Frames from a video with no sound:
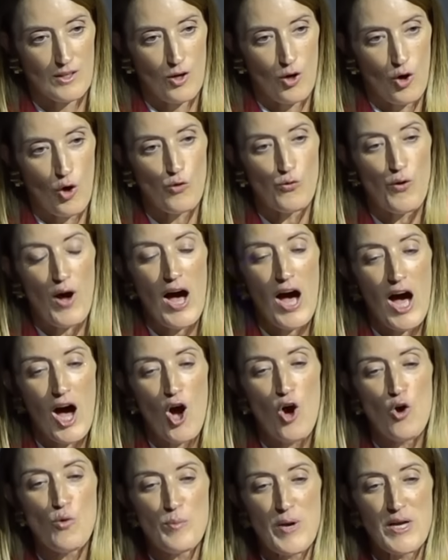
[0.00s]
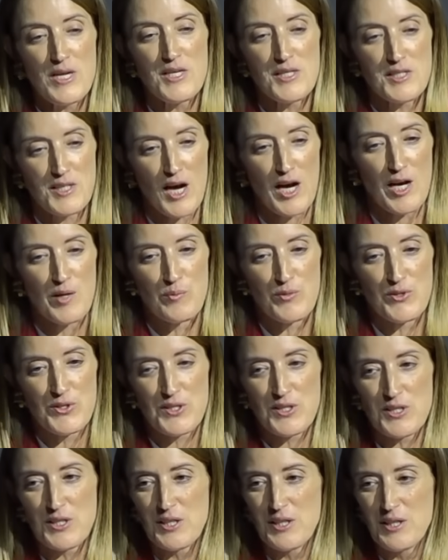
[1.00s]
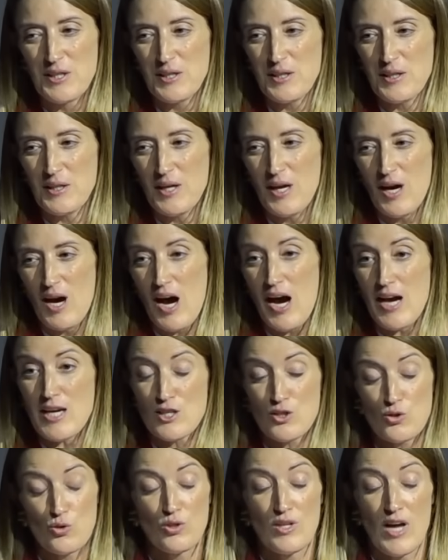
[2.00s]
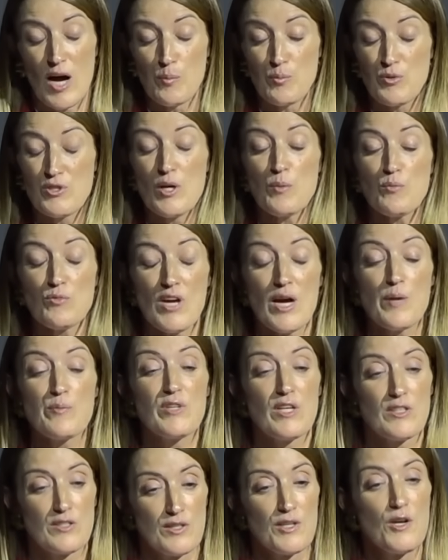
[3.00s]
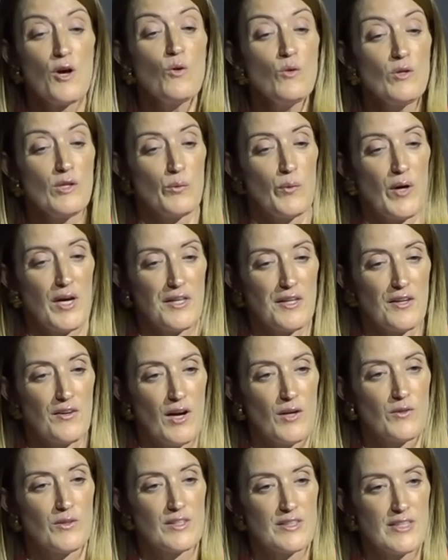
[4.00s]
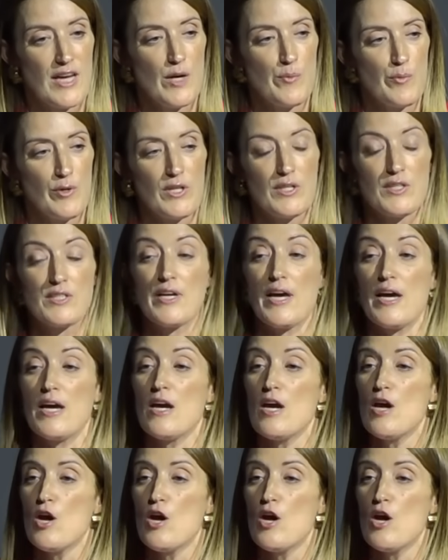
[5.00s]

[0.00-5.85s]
of how many times I stood up, sometimes as the only one around the table, and say,